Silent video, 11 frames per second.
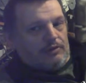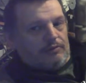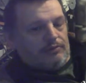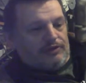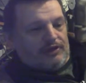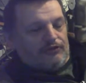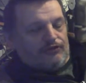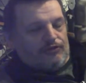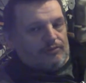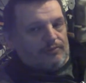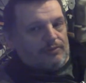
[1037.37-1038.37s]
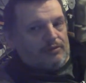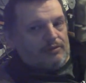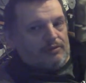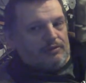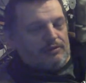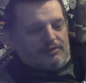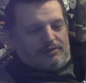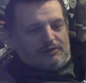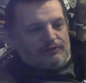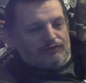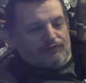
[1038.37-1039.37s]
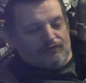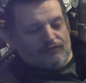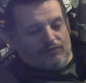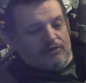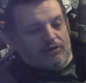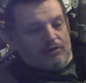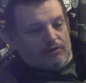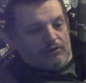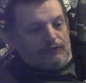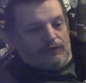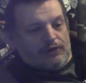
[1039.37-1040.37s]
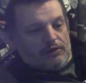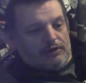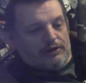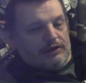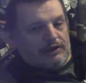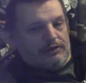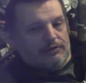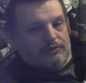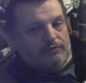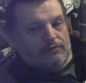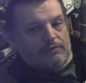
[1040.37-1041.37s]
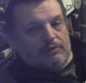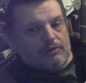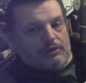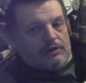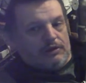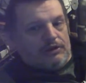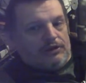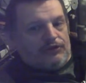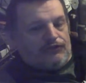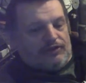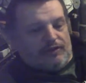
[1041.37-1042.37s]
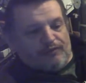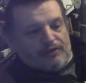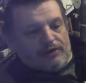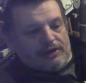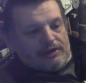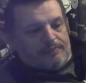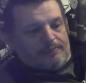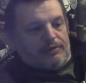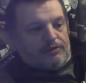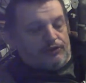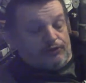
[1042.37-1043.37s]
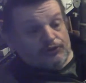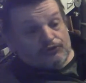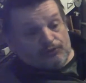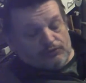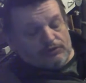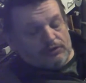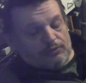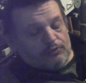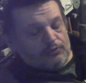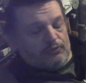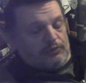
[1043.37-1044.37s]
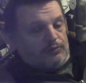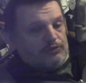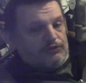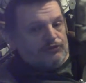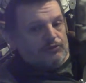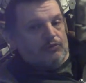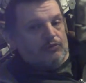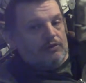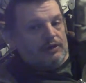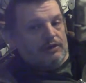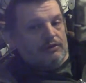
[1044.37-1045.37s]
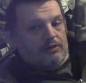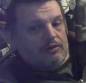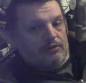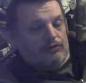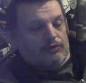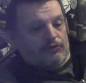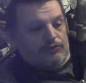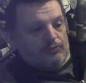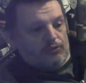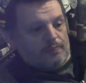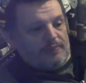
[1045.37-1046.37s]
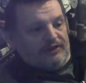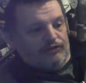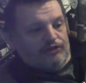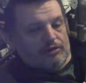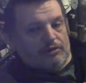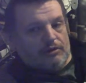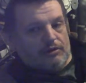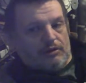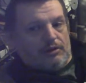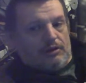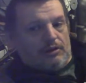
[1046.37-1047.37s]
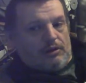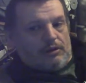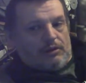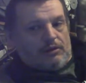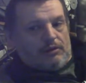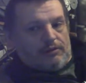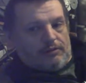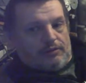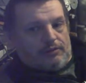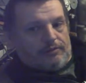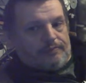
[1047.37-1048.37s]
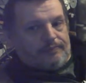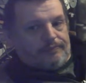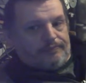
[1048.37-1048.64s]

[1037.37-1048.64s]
production, but they've got a lot of ironing out to do. Instead of bringing out the perks, which we would still like, do some more patching. No,